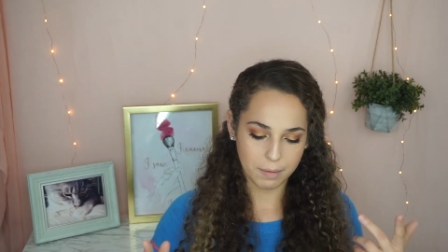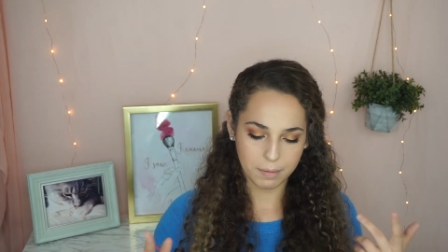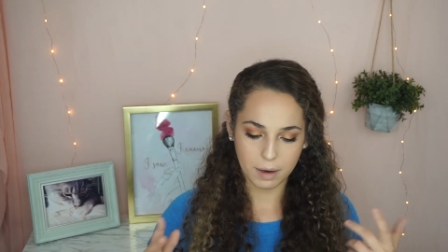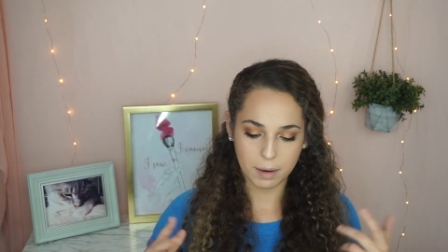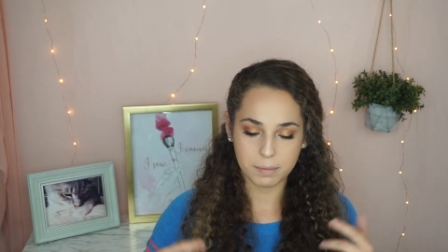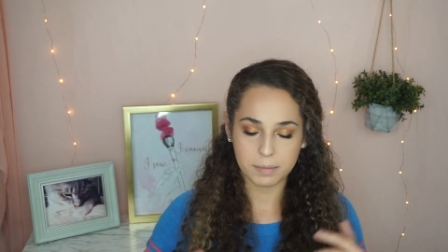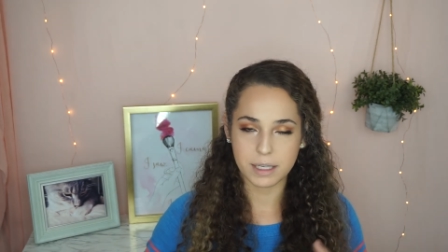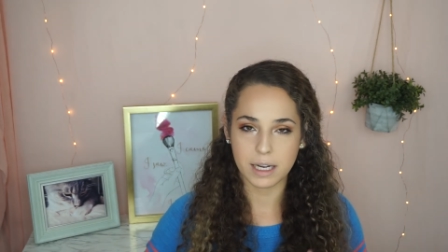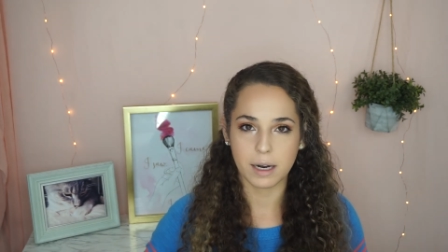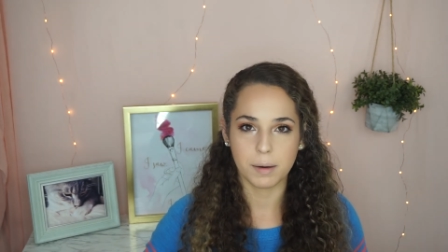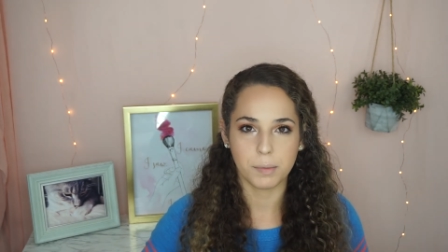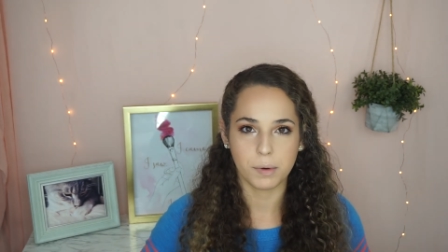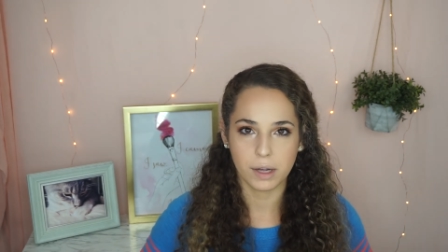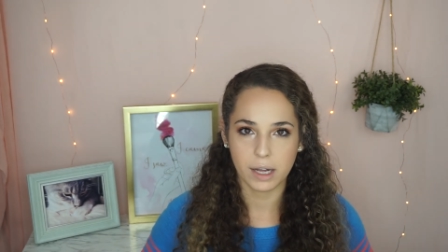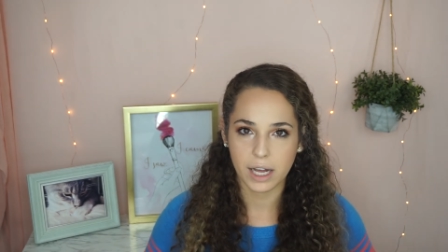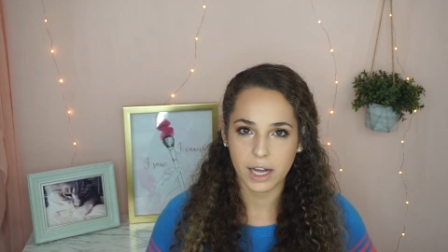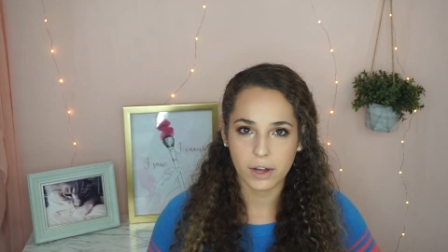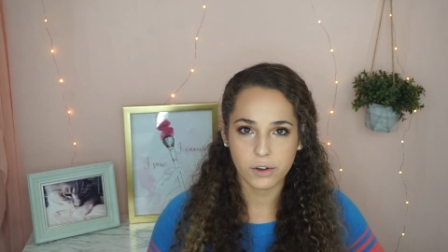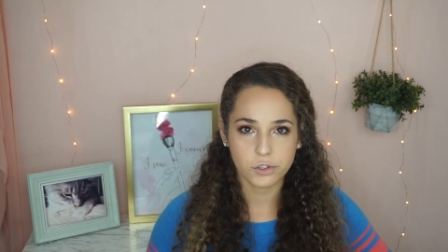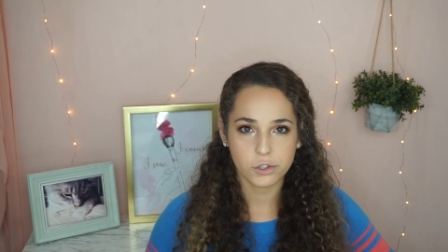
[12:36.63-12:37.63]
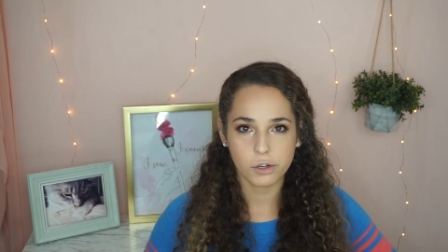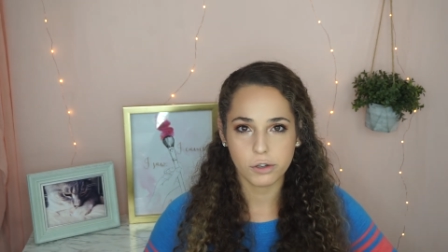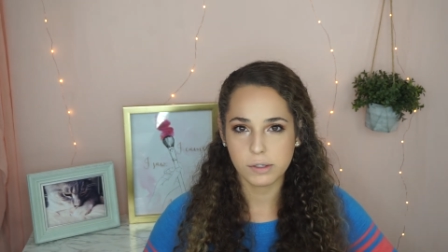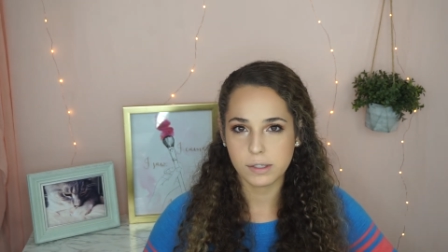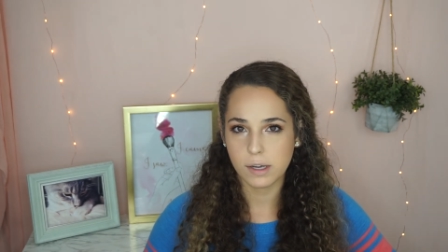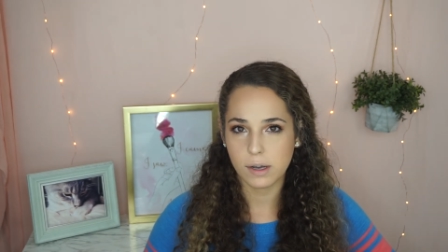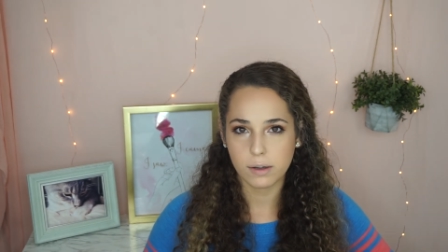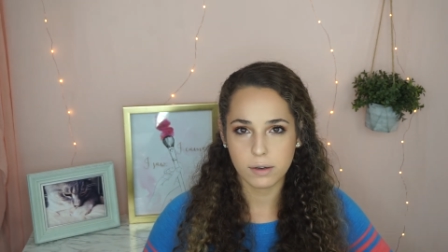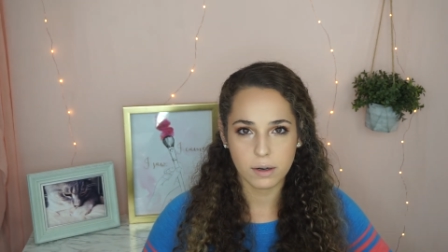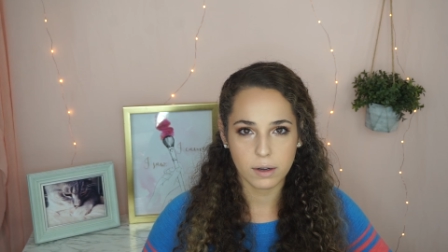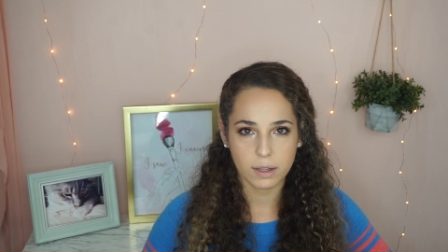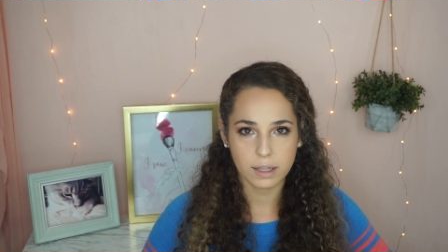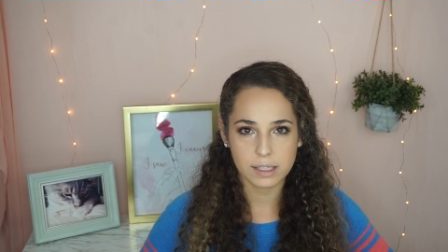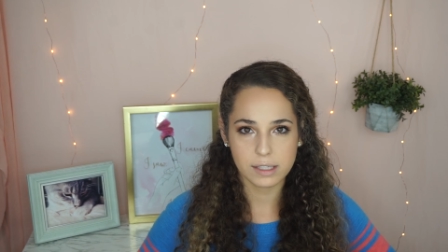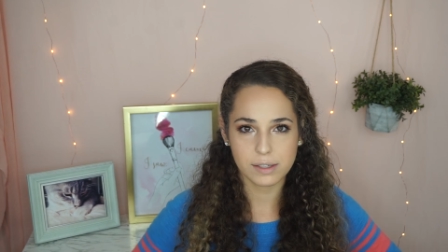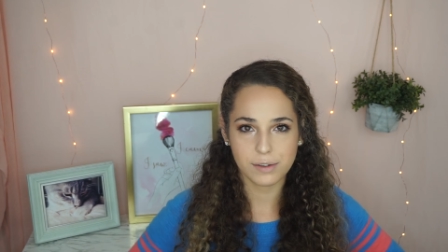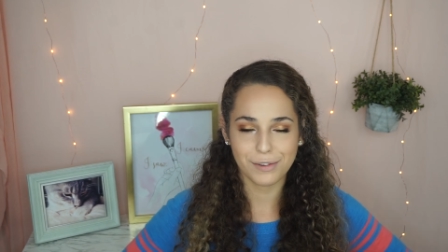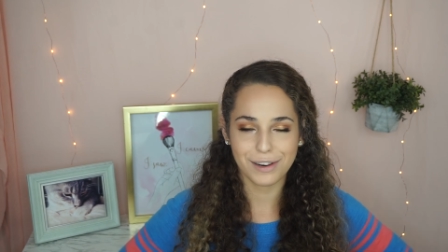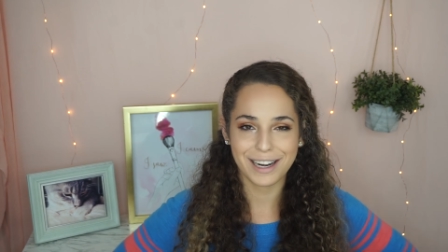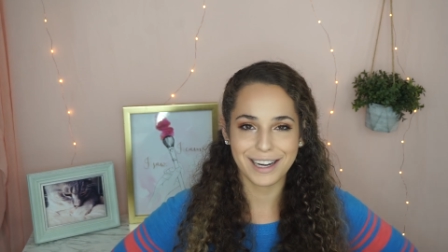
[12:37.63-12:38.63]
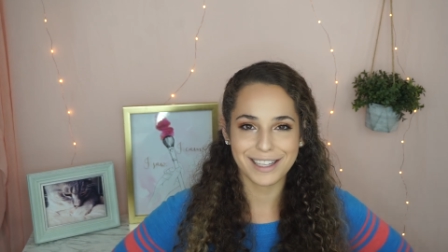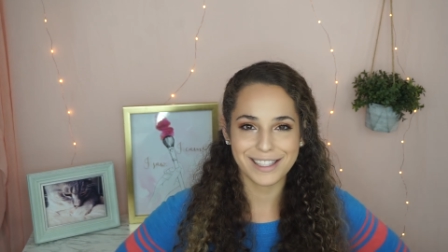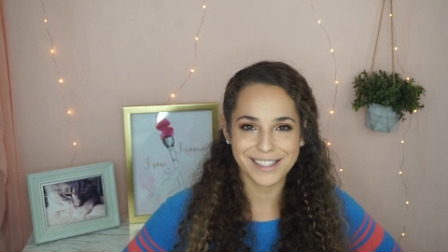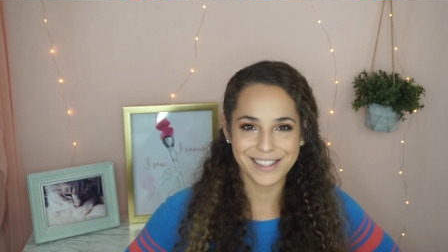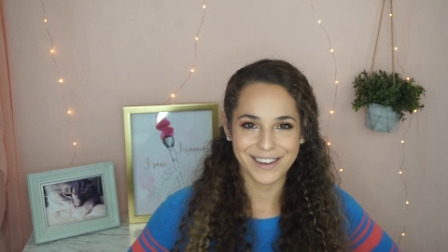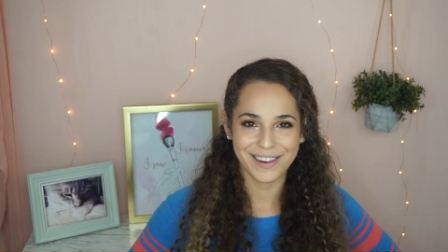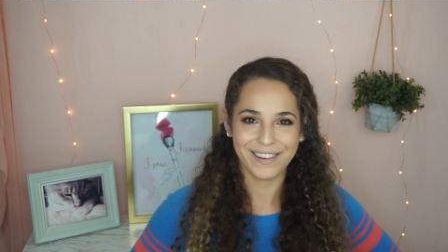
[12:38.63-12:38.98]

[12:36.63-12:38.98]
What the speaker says: I'm terrible at outros, y'all know this already.